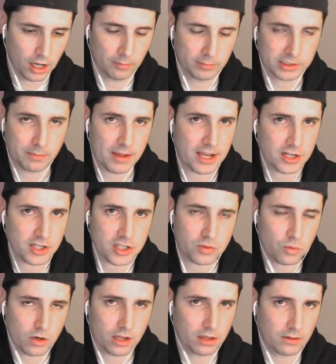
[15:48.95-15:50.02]
Smash is
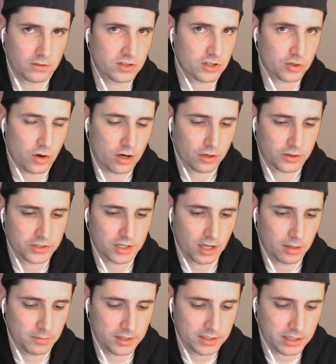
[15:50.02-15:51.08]
one of the stronger
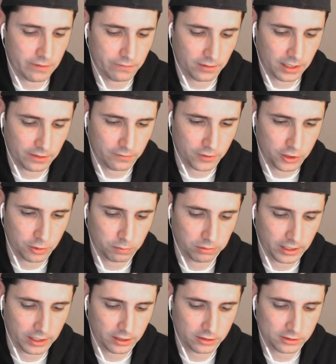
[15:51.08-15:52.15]
zombies, I feel like, for new
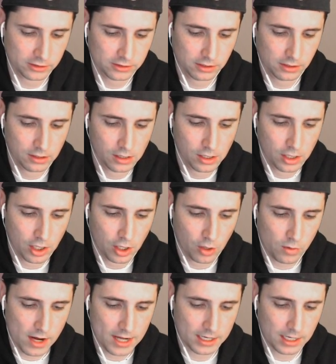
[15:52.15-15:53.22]
players.
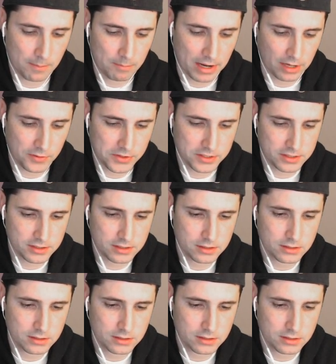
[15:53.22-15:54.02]
We're not going to bounce,